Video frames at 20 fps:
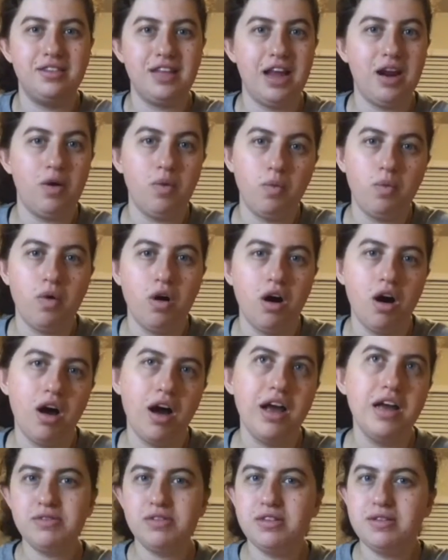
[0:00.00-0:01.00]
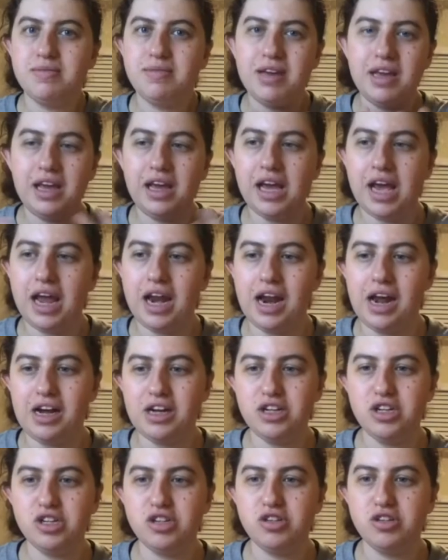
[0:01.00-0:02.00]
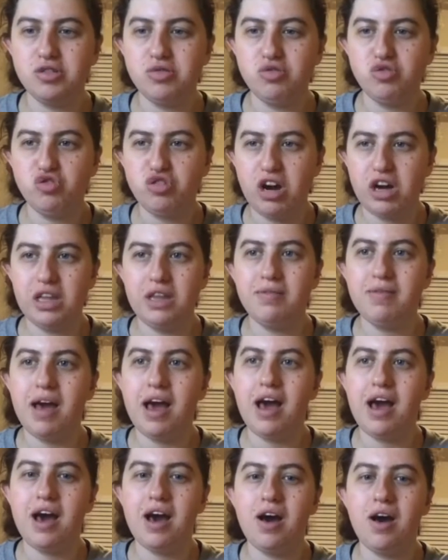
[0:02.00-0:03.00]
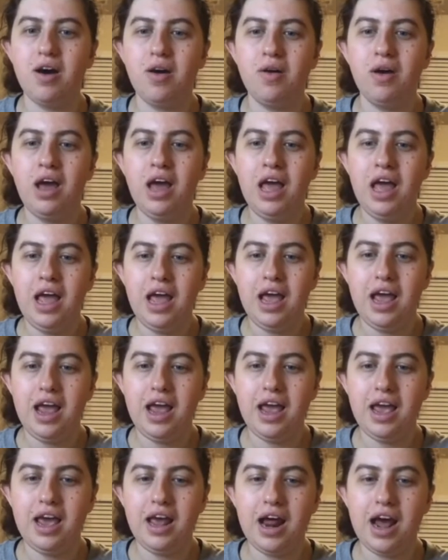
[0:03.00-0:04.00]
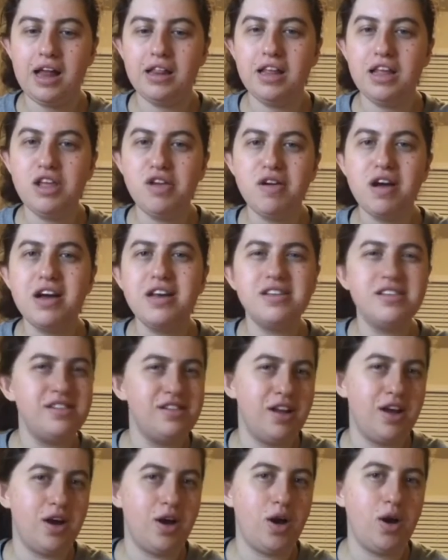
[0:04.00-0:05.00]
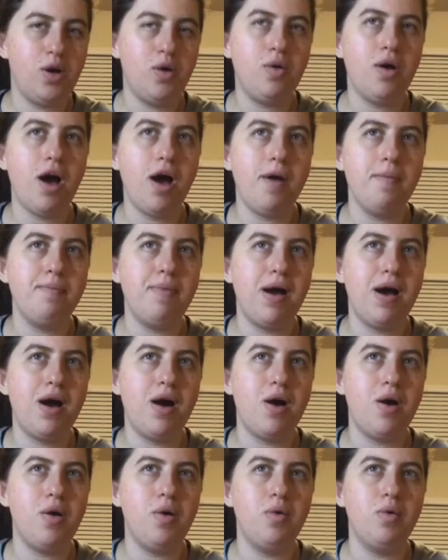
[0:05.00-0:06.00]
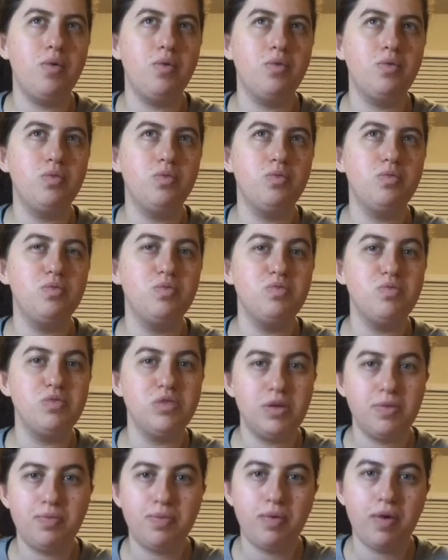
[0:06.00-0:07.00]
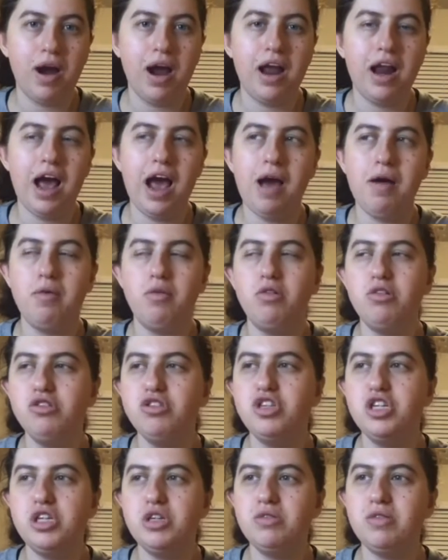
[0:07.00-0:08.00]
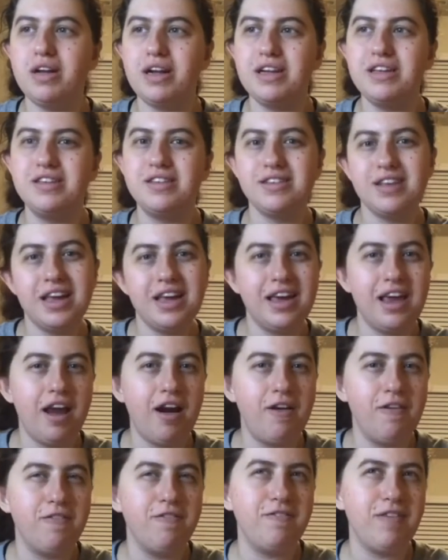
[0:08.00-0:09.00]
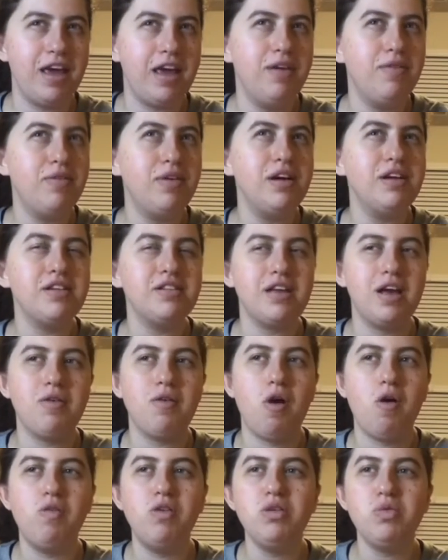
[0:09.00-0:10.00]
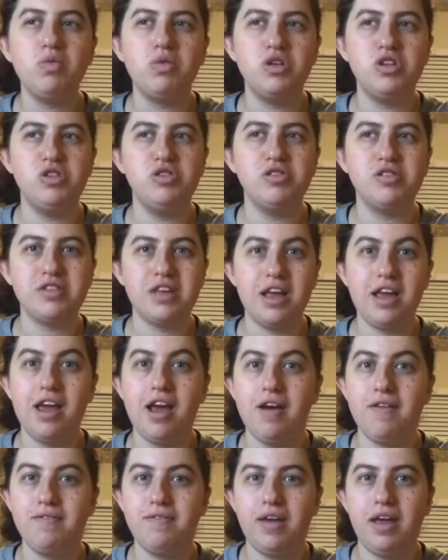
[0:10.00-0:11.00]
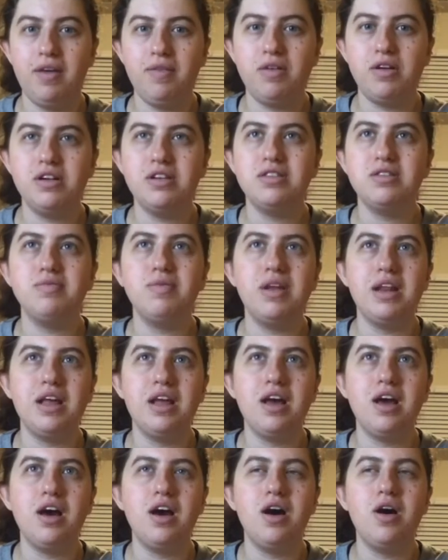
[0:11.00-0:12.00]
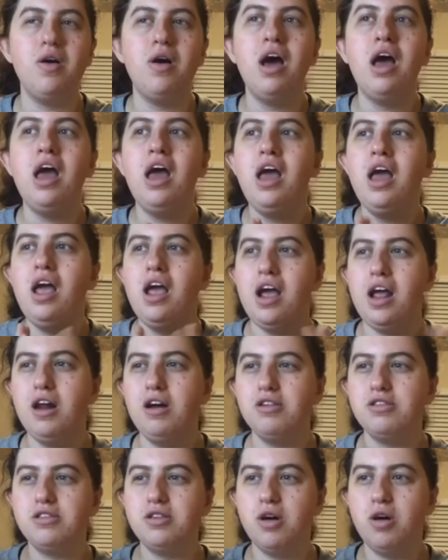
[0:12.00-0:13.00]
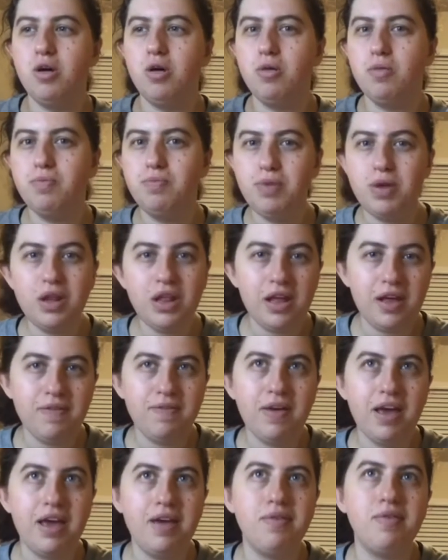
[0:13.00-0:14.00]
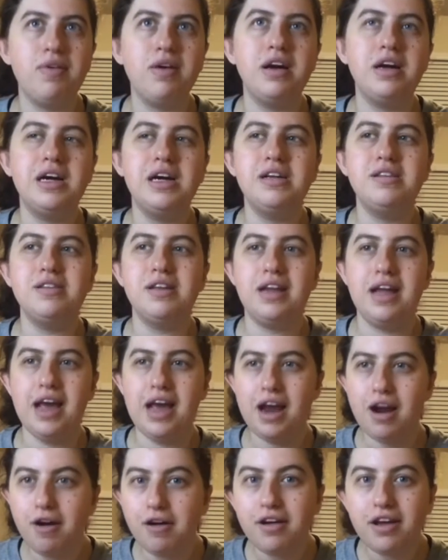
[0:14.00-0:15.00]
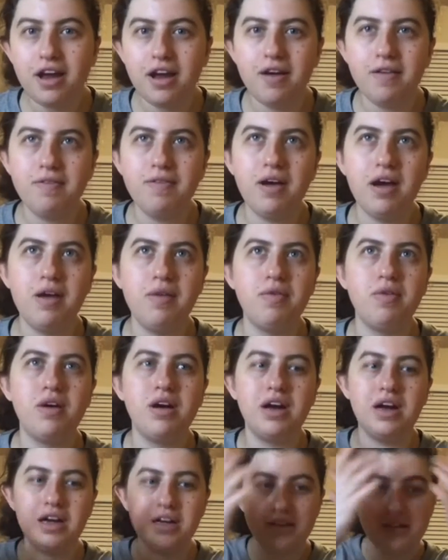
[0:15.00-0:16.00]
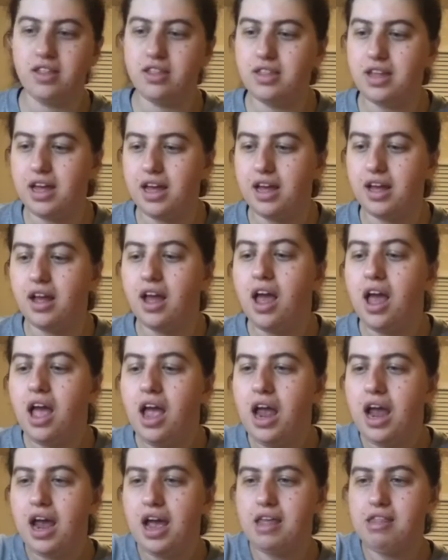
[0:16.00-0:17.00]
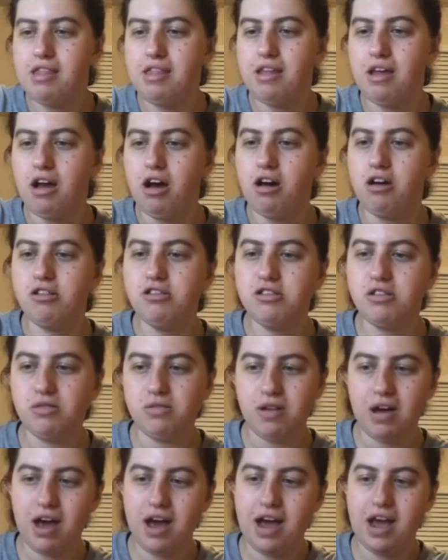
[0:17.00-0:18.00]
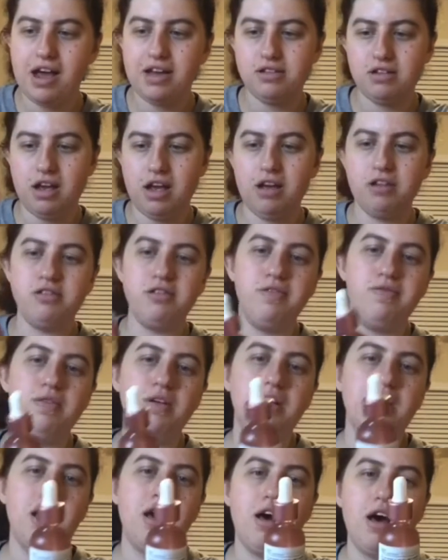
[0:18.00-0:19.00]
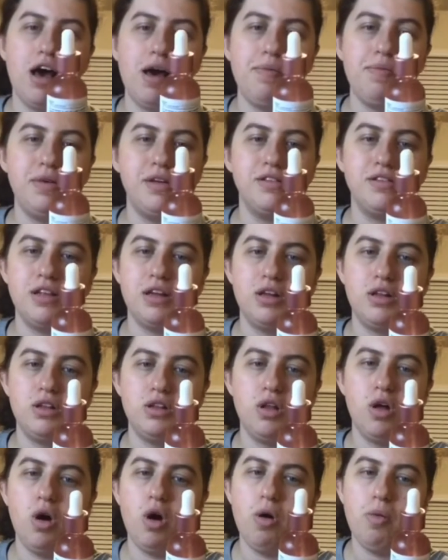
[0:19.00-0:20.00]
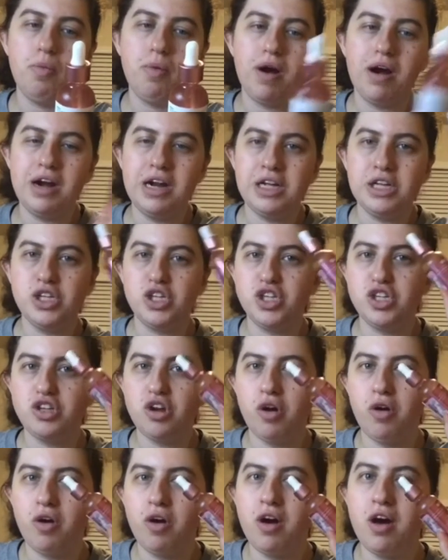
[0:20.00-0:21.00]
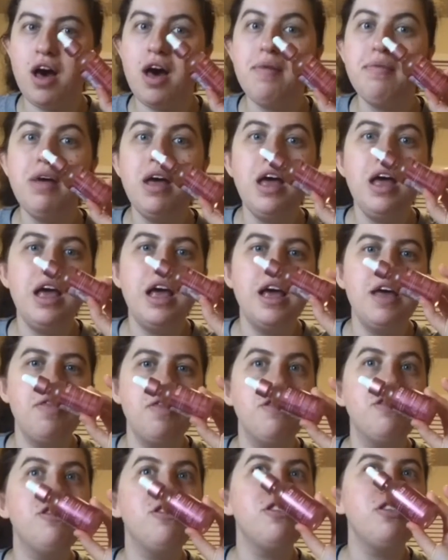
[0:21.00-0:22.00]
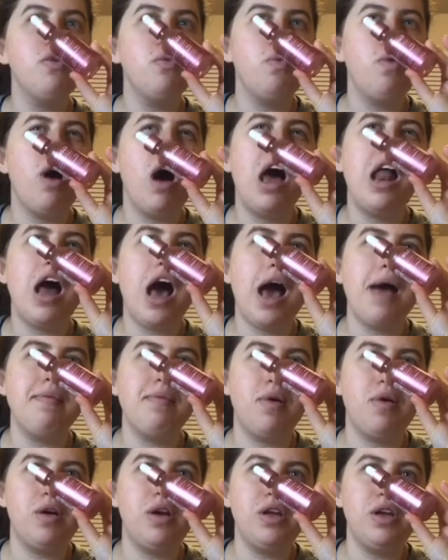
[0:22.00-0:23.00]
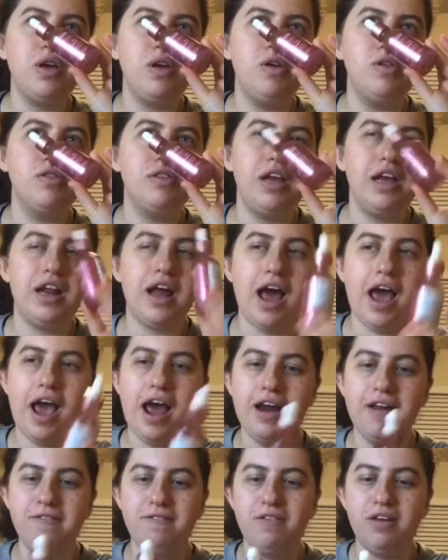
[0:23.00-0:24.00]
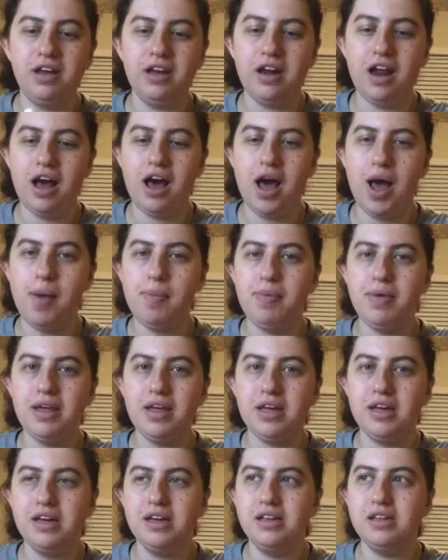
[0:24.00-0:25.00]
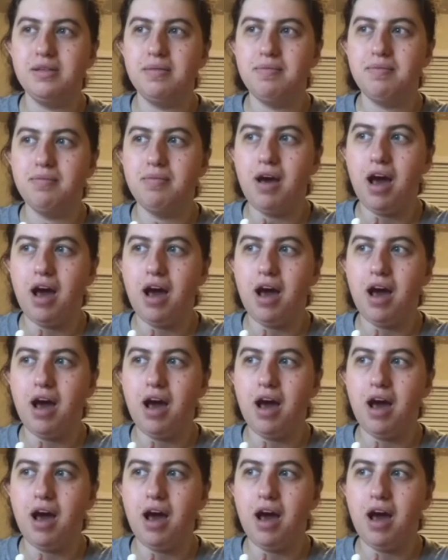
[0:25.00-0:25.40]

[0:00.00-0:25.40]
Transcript: they don't want to me, and I just try them out and I let you guys know about the brand. I will do like a skincare favorites, because I've always wanted to do a skincare favorites video, and also beauty favorites and hair care favorites thing. And then also, guys, I also filled up is the Glow Brightening Serum. This is the one I'm already using. I had to fill it up because